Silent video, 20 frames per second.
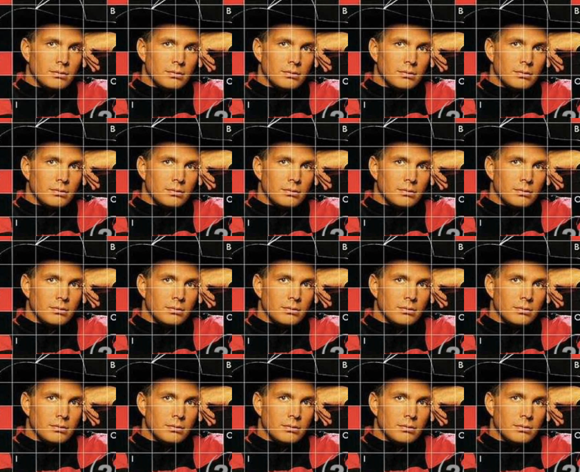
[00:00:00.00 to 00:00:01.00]

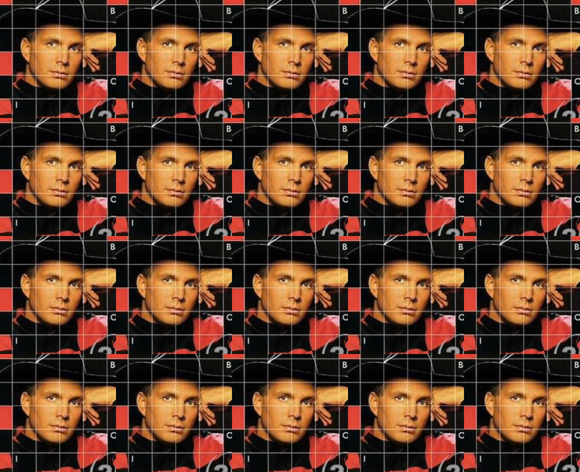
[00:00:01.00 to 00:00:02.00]

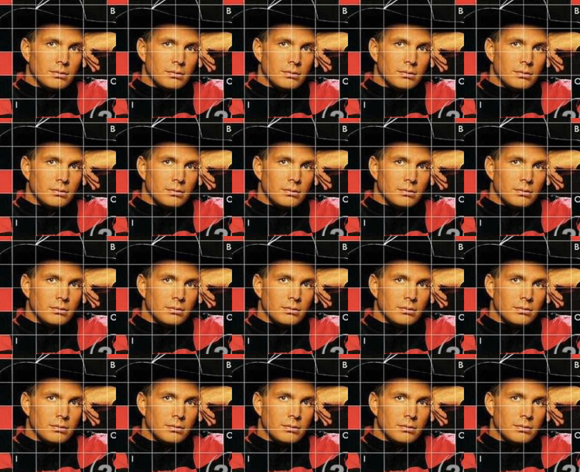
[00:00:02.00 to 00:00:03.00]

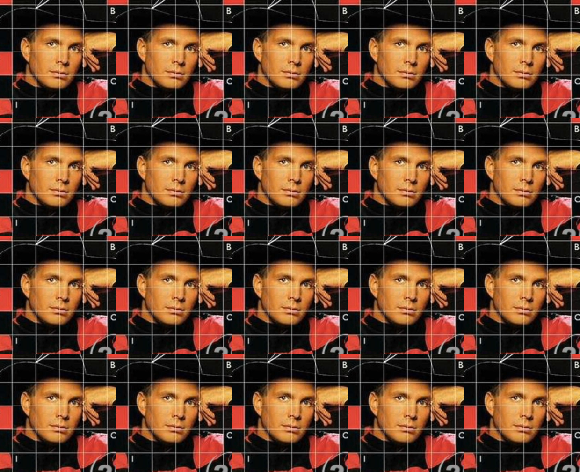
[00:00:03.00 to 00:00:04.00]

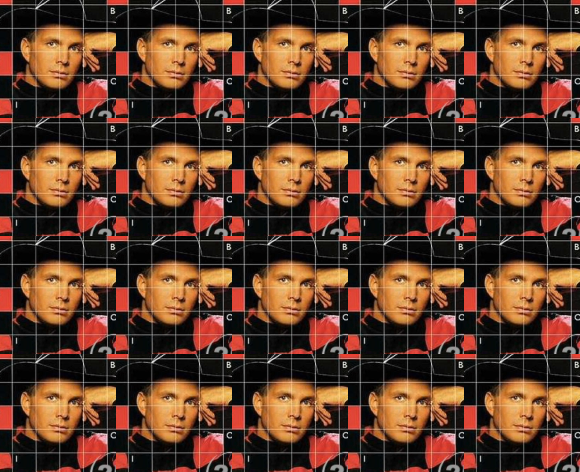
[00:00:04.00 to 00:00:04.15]
[no speech]